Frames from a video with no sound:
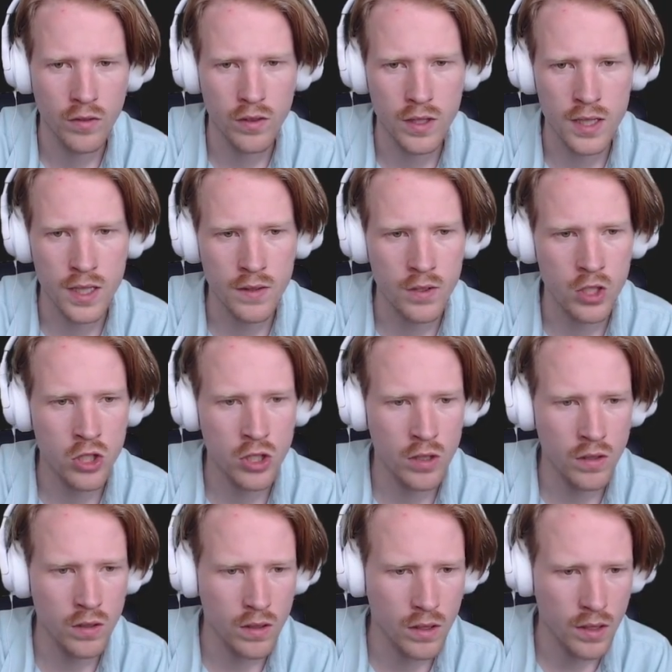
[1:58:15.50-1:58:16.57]
for the TV
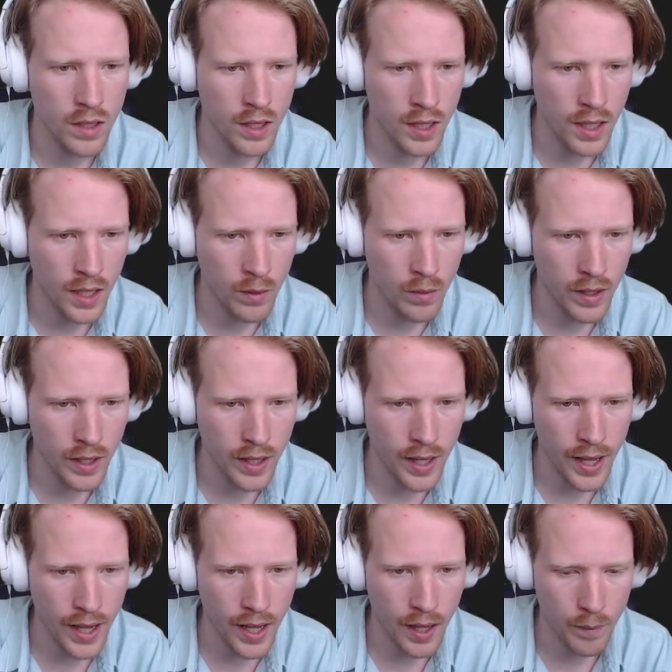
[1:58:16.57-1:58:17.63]
show. I want to
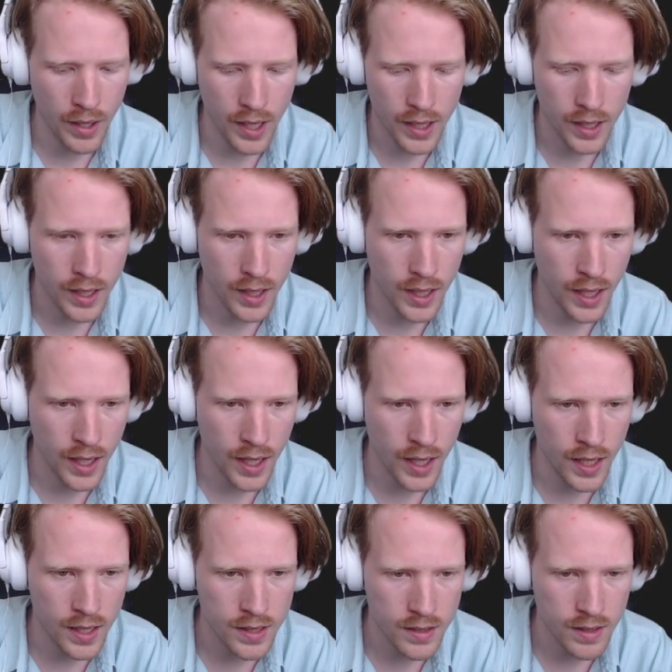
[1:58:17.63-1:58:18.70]
add back in
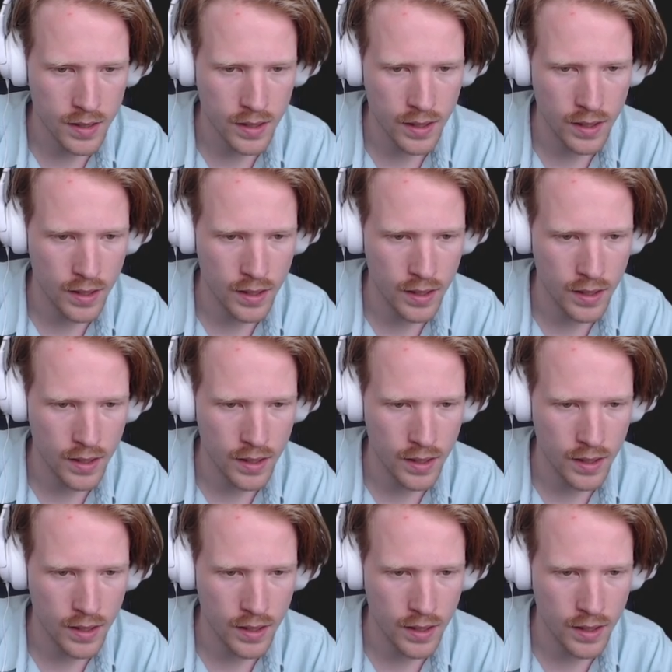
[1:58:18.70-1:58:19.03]
cast,